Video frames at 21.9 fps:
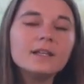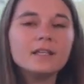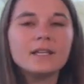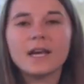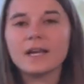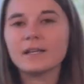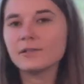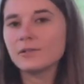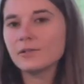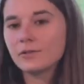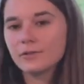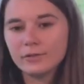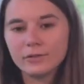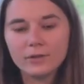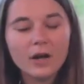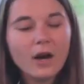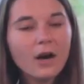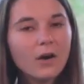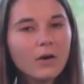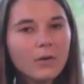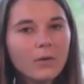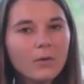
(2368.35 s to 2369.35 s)
Yes or
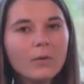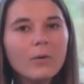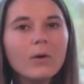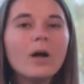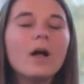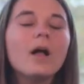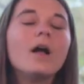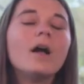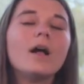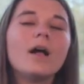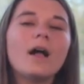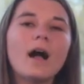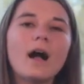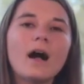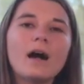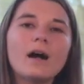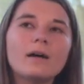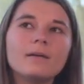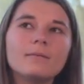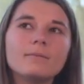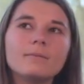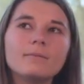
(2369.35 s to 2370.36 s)
no.
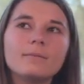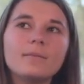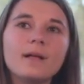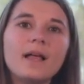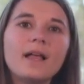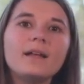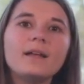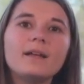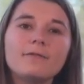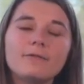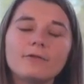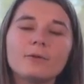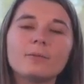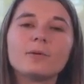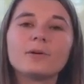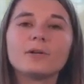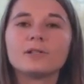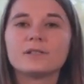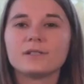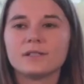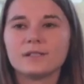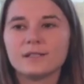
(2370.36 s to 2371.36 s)
And if the
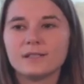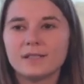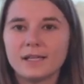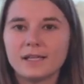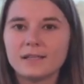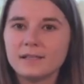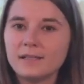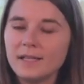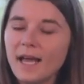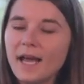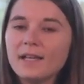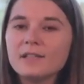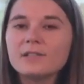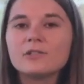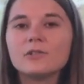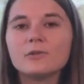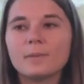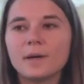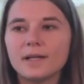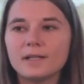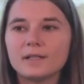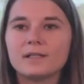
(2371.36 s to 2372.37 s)
person says yes,
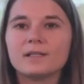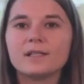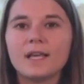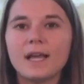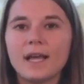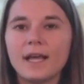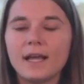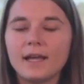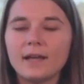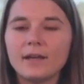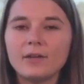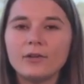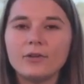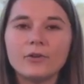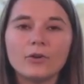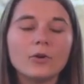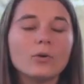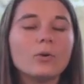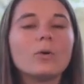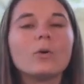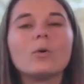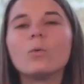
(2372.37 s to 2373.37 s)
you might say,
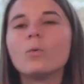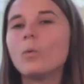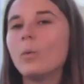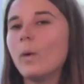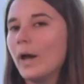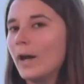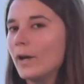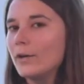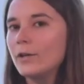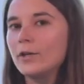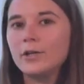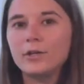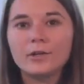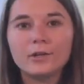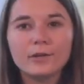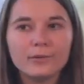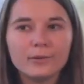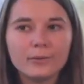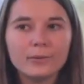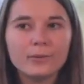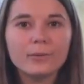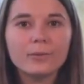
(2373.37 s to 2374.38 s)
where do
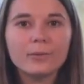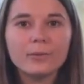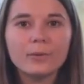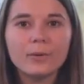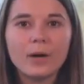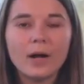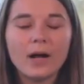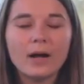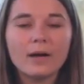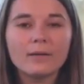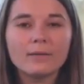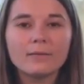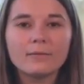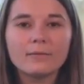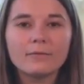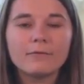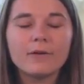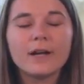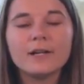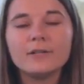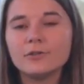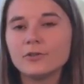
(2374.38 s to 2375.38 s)
you
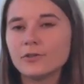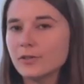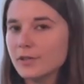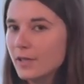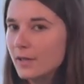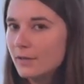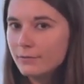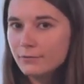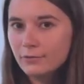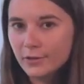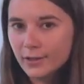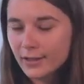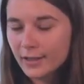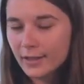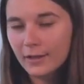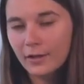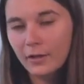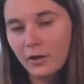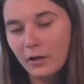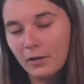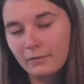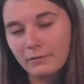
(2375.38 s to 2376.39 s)
find yourself
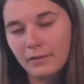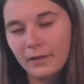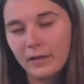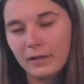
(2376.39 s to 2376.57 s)
drinking coffee?